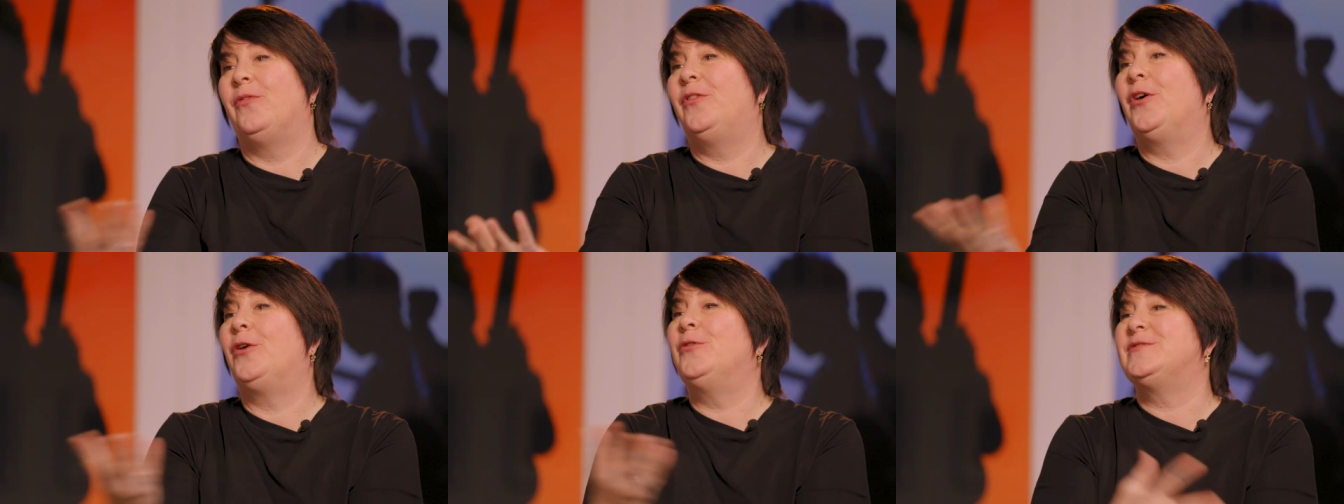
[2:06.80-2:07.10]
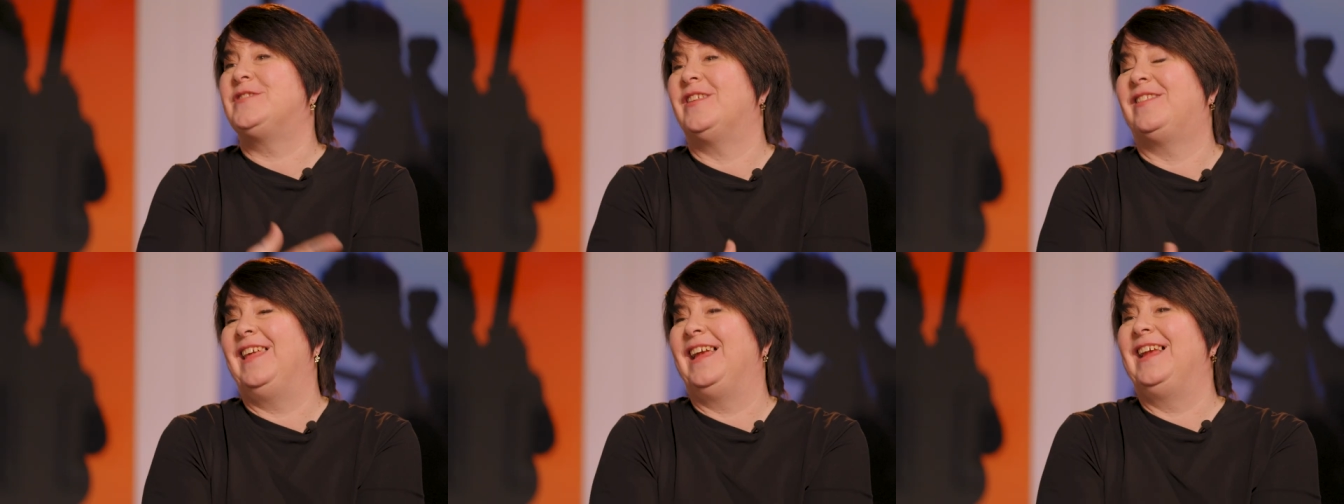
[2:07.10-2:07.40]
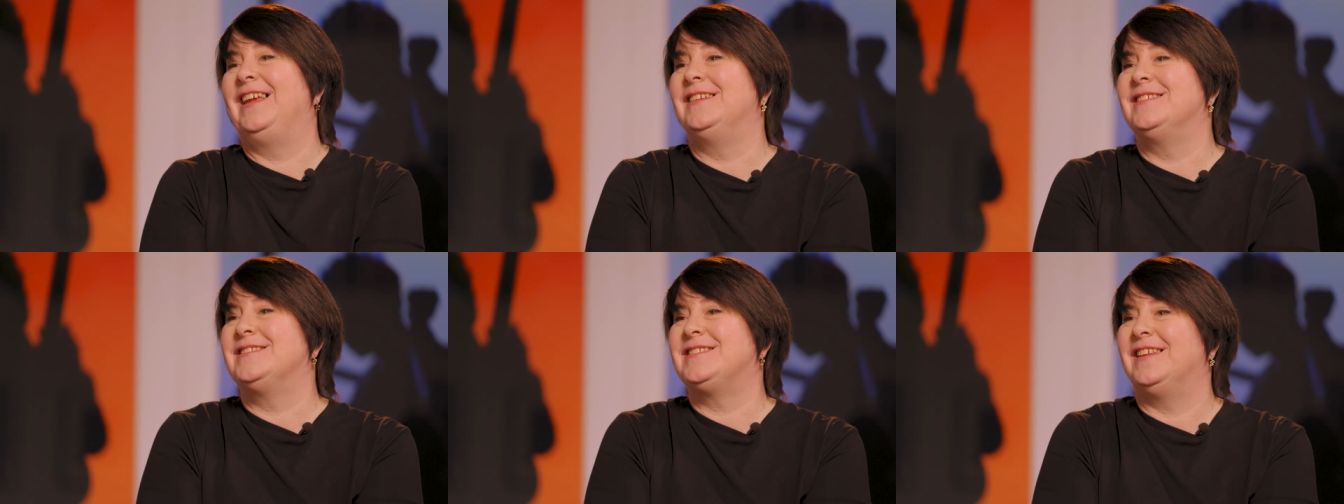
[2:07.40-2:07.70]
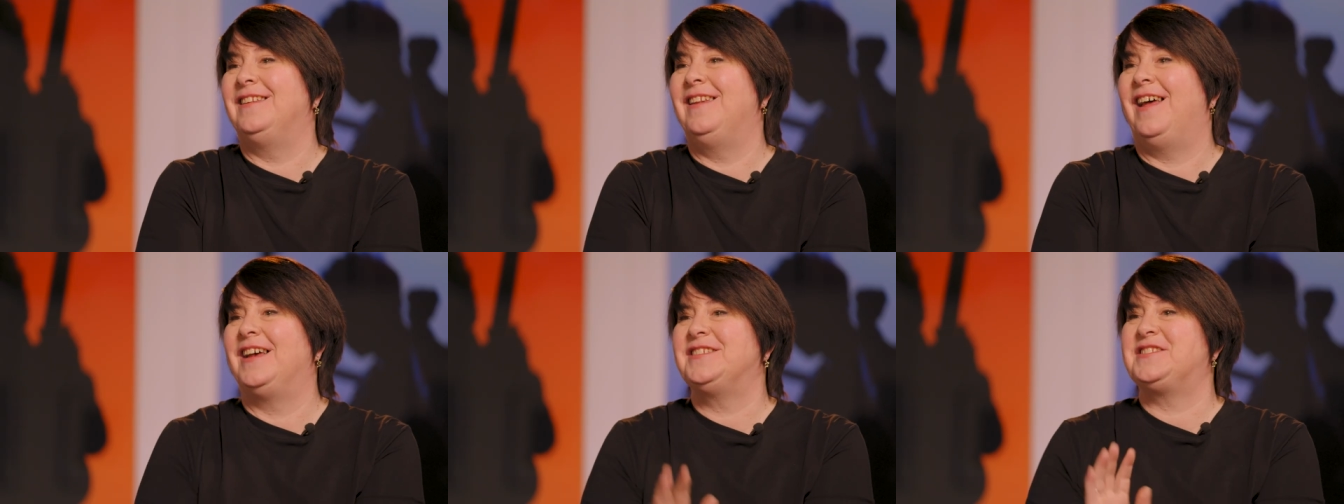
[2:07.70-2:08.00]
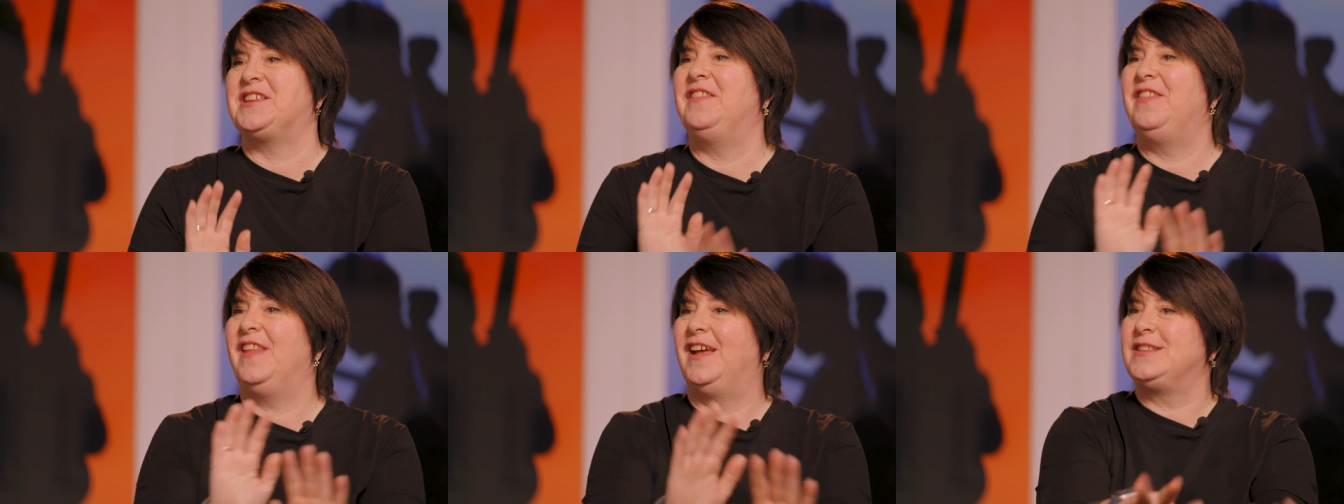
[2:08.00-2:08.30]
those are things, and I
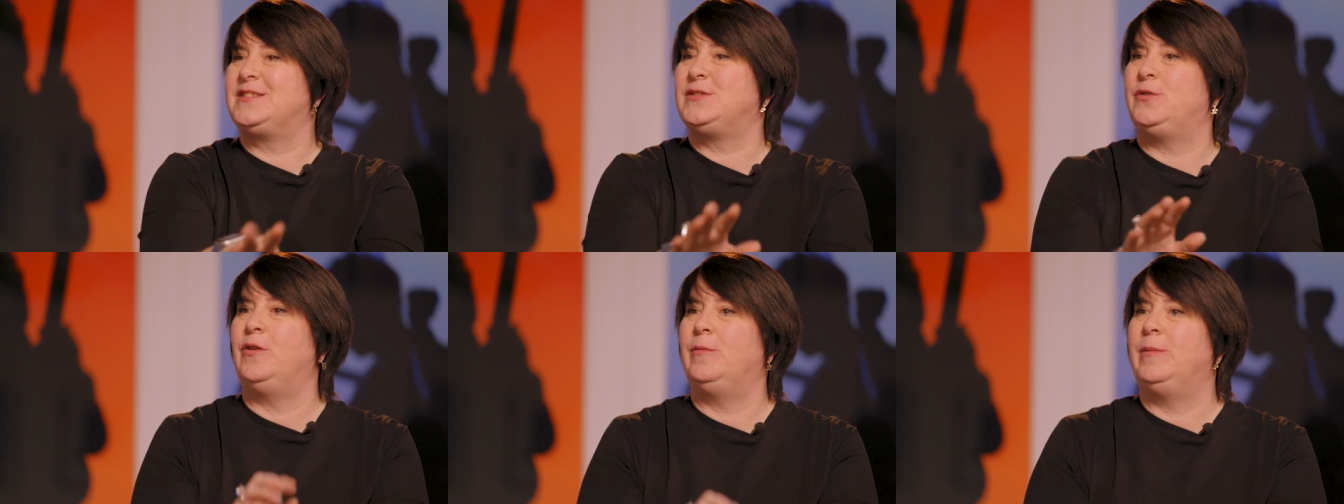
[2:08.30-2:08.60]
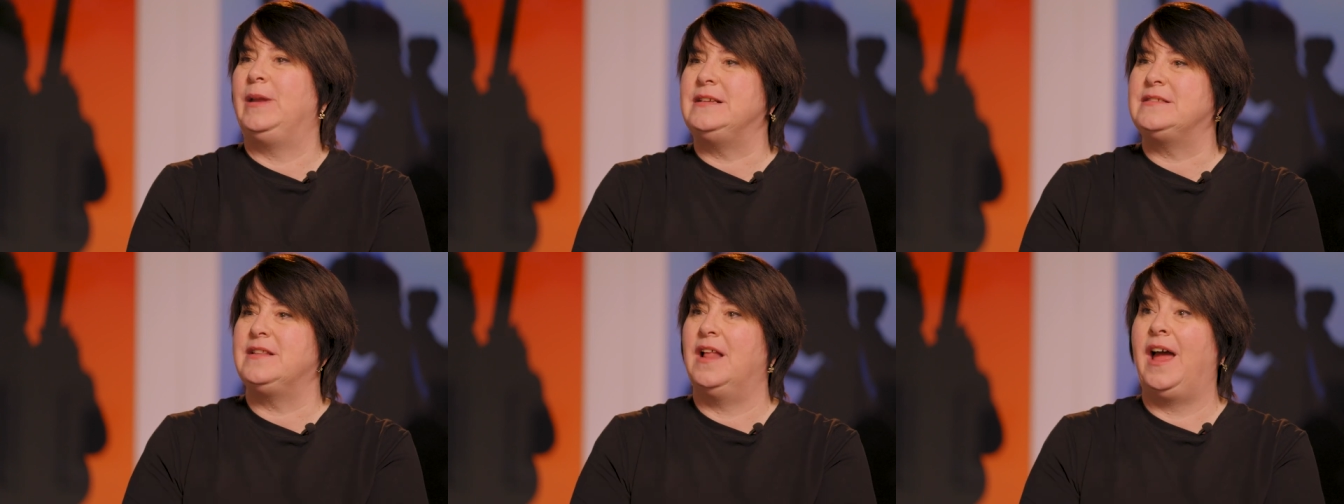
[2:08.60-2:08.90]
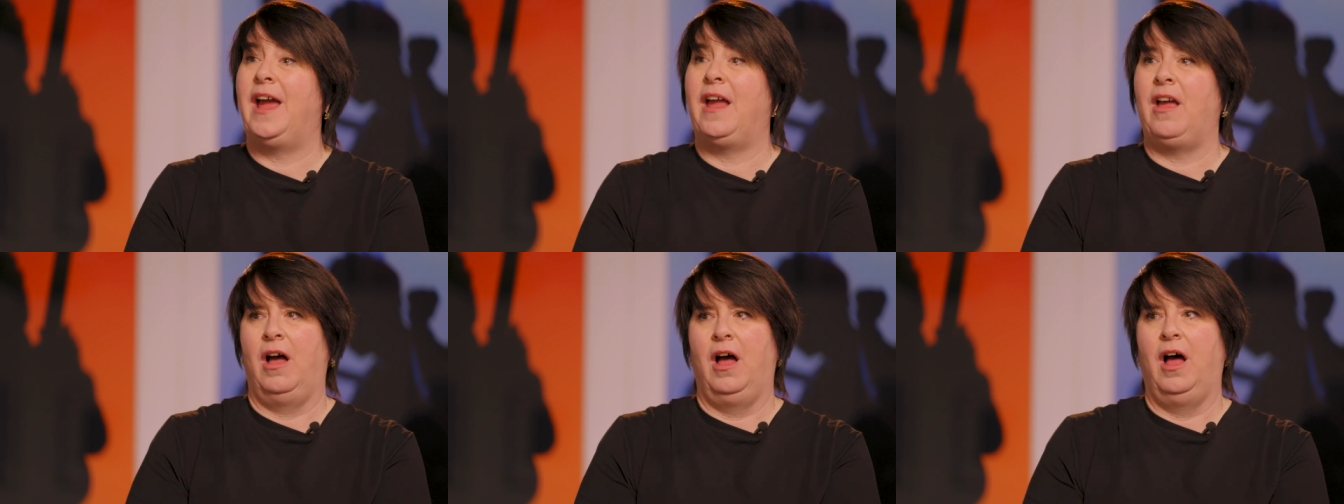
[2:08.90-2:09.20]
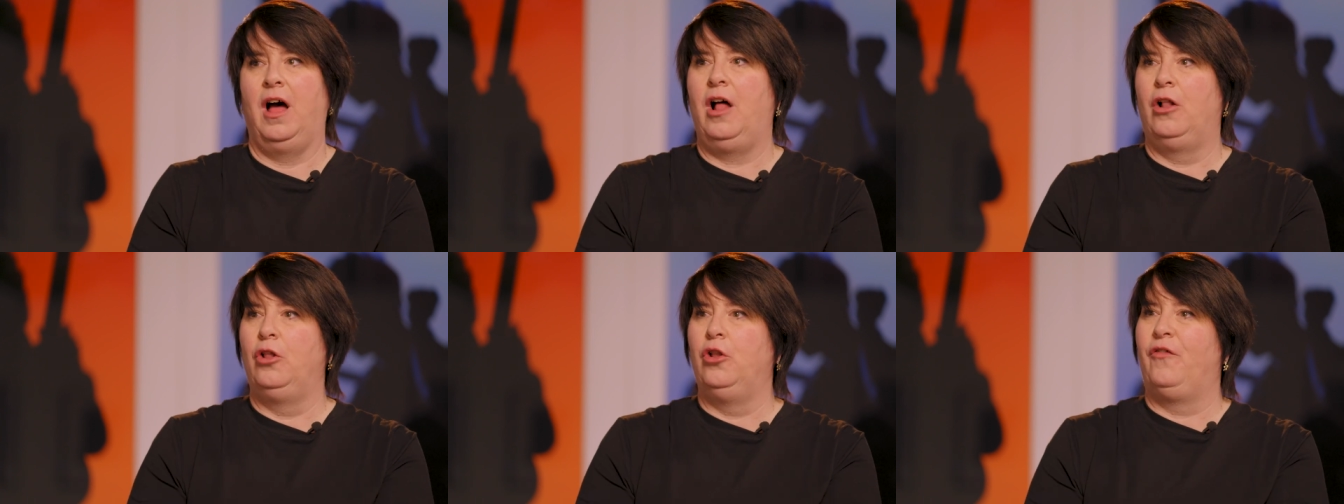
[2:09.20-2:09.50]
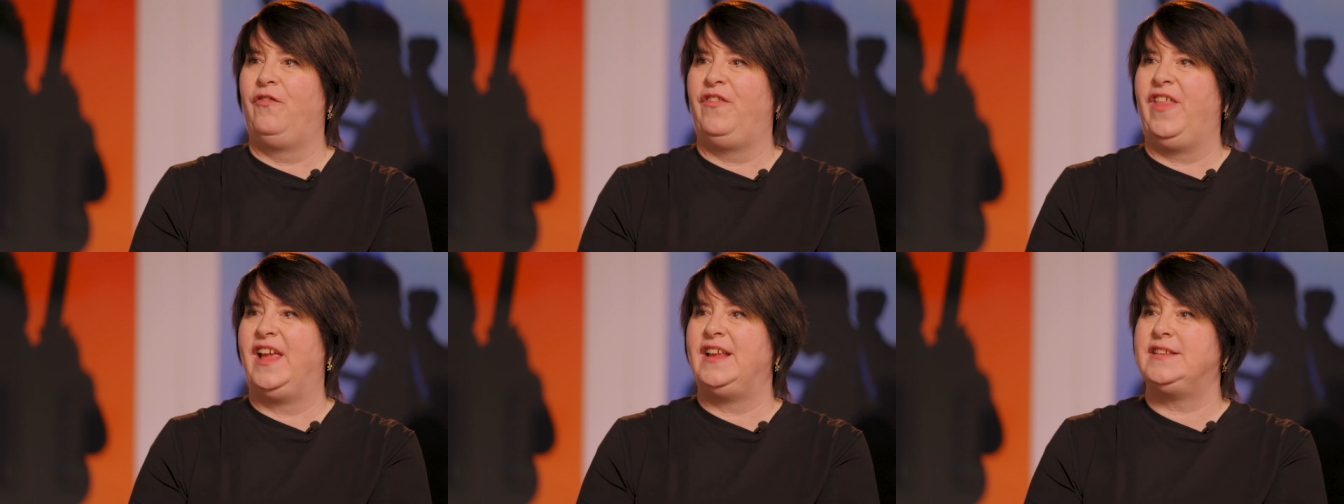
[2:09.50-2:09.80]
sent that to him, and he's like,
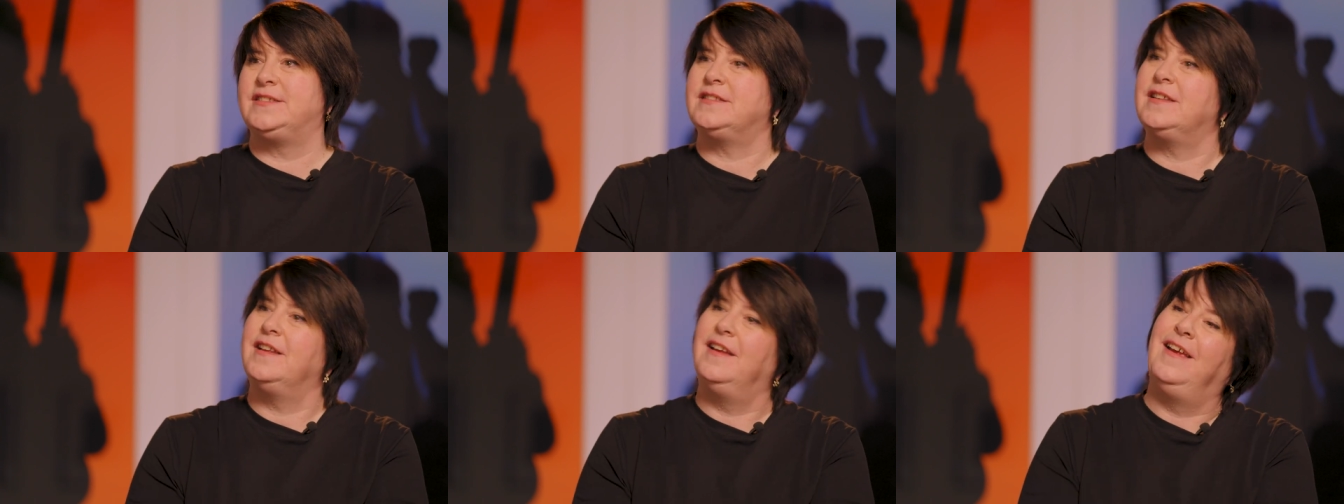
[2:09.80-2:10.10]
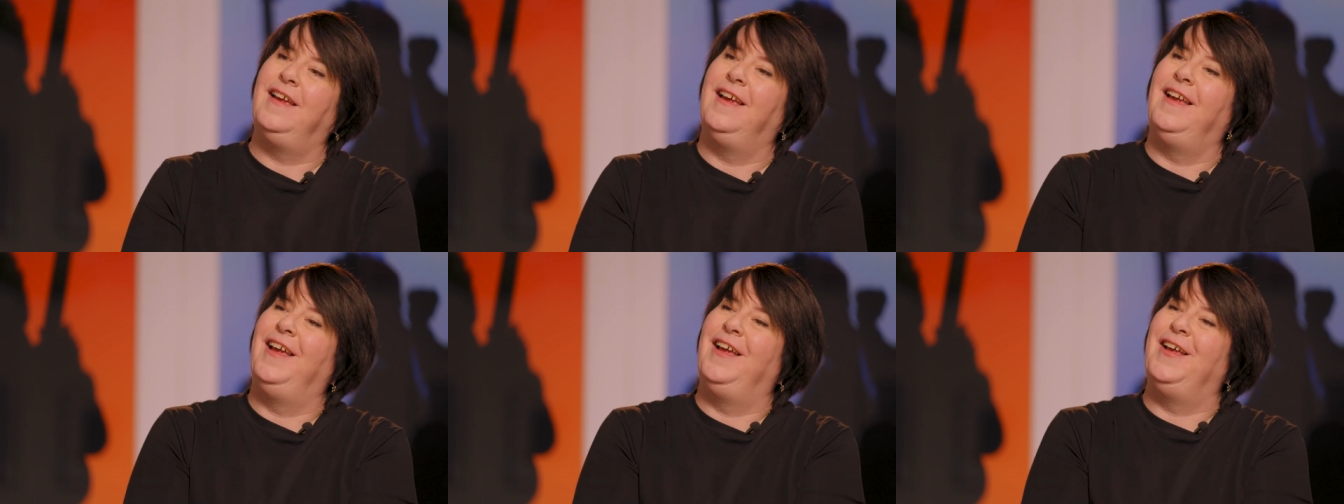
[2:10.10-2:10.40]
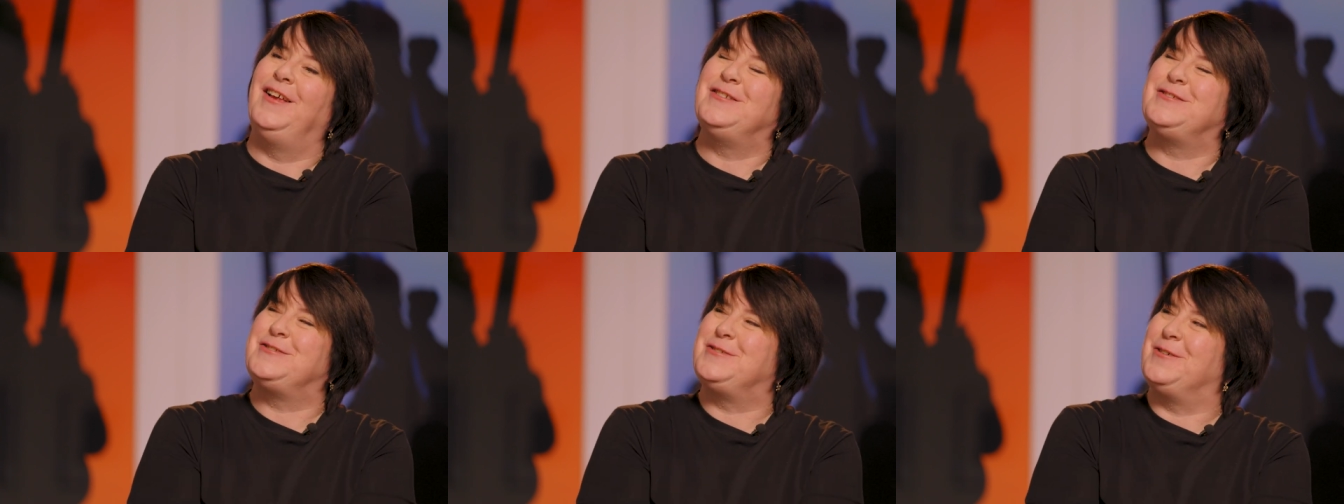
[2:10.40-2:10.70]
love this. Yeah.